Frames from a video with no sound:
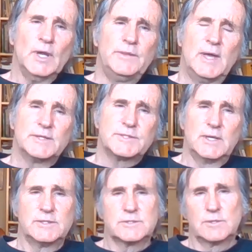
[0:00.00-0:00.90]
In that
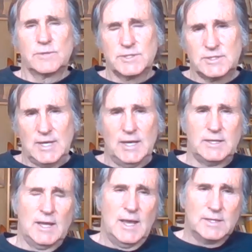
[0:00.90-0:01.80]
sense. So the
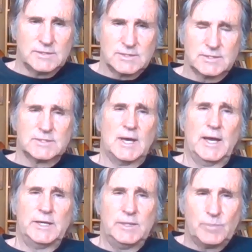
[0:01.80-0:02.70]
state and
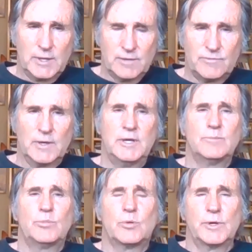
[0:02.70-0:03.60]
society play a very
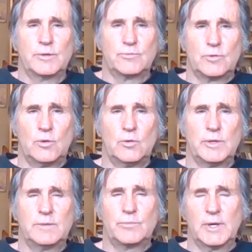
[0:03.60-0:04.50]
important role
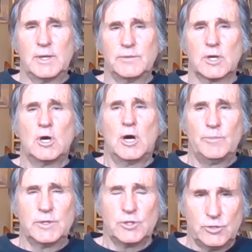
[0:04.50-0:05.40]
in bringing the
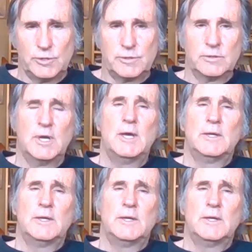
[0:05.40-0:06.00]
common good, or